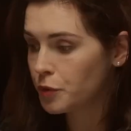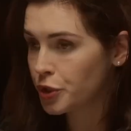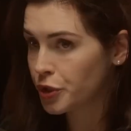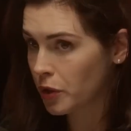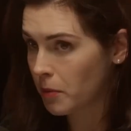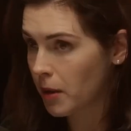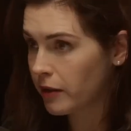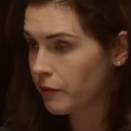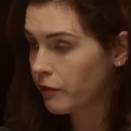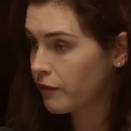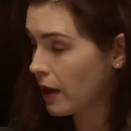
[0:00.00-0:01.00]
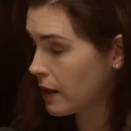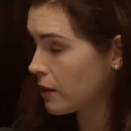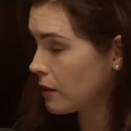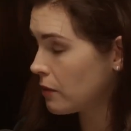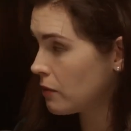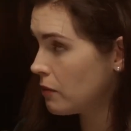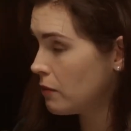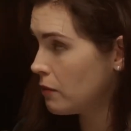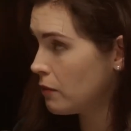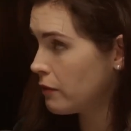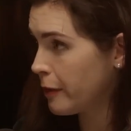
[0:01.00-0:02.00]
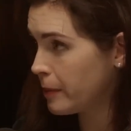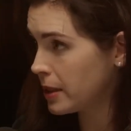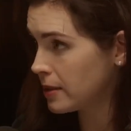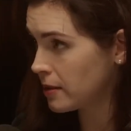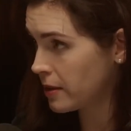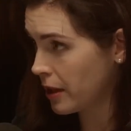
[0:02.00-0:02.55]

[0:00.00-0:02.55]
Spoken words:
shook my faith in feminist